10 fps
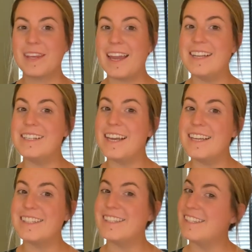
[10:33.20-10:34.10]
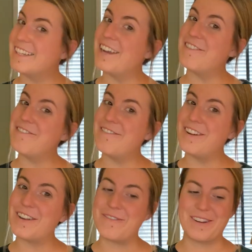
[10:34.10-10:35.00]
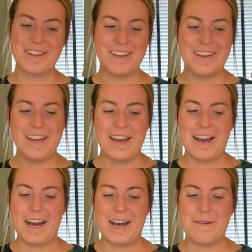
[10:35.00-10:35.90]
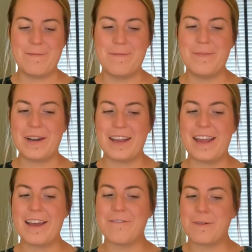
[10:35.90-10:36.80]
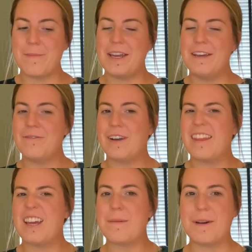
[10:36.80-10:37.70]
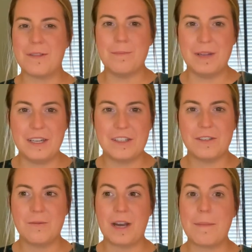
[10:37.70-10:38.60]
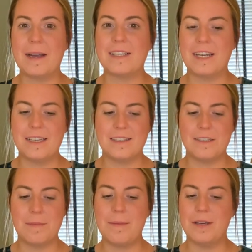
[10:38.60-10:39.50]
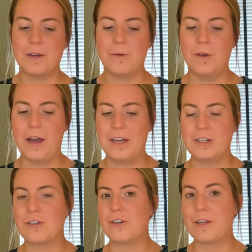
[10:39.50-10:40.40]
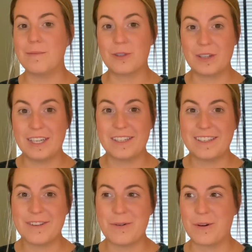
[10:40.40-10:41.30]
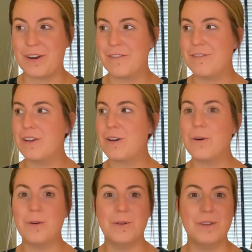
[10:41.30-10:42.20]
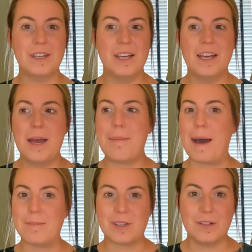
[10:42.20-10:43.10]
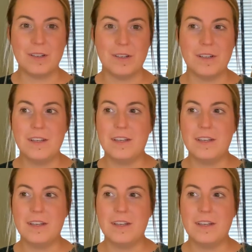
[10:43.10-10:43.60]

And taste, this is kind of a funny one. But for me, when I think about the beach, what I might taste is maybe a cool ice cream treat or cold popsicle